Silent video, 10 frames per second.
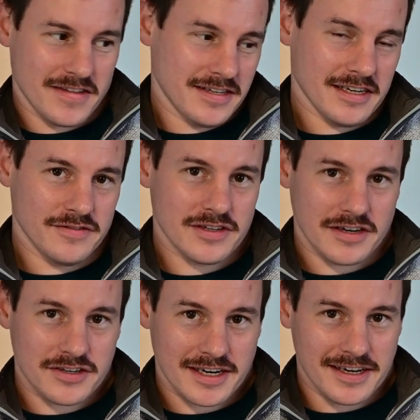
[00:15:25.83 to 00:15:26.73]
Dave
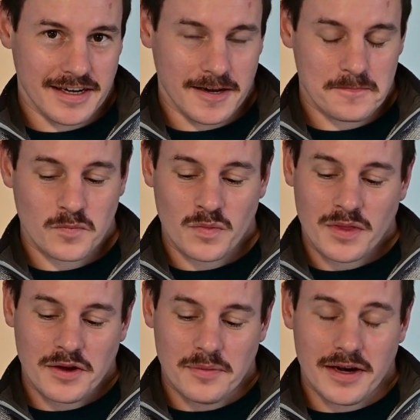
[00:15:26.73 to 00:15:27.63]
sidetracking again.
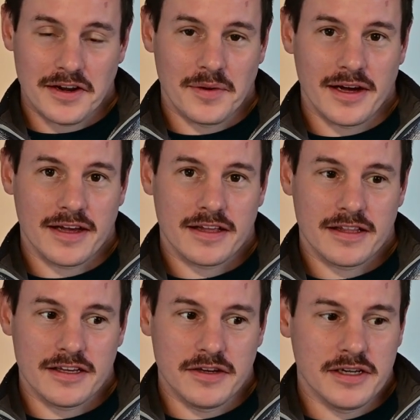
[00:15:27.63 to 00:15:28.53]
But anyway,
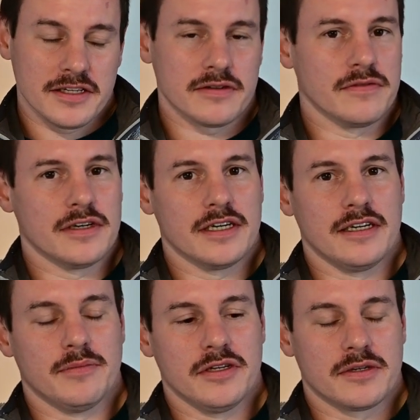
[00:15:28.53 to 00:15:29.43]
you need to
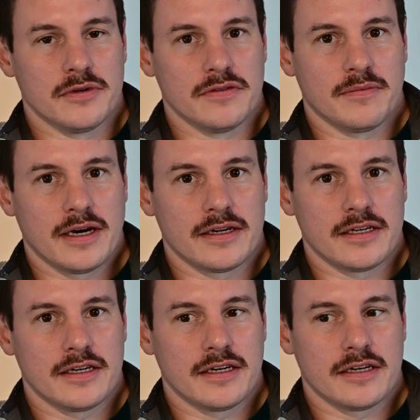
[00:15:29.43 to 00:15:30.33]
really be smooth about
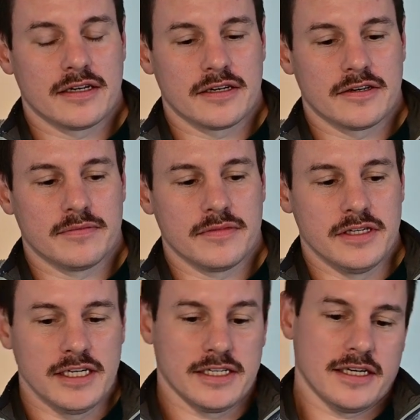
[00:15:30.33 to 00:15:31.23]
it. You
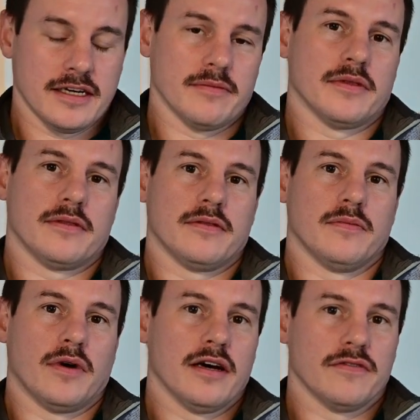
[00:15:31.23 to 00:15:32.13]
need to keep
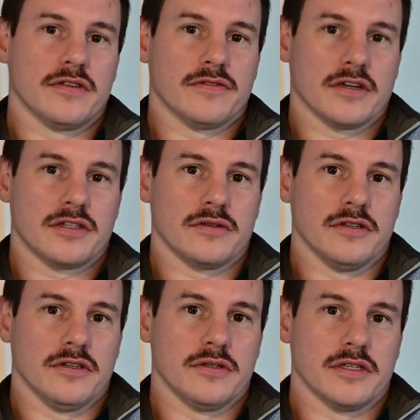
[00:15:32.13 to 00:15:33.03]
whatever device you're
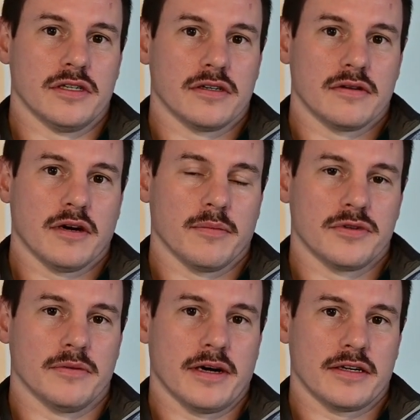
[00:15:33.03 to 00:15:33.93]
using up
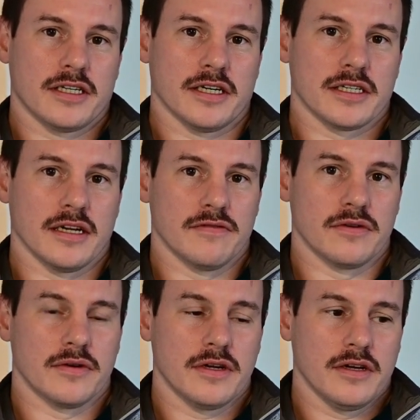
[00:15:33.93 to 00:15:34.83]
to about chest
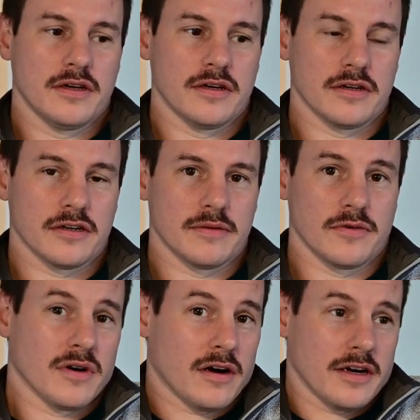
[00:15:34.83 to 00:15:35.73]
level, or
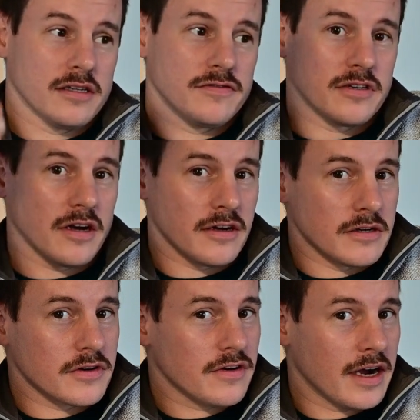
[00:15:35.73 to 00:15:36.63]
higher if you're going
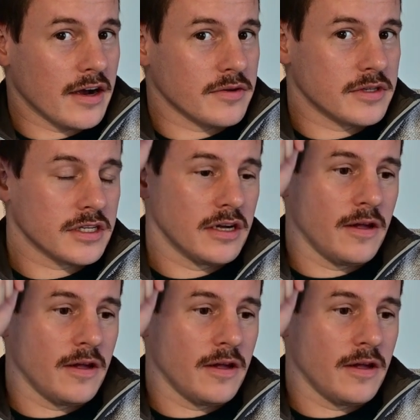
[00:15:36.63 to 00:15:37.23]
over crowds.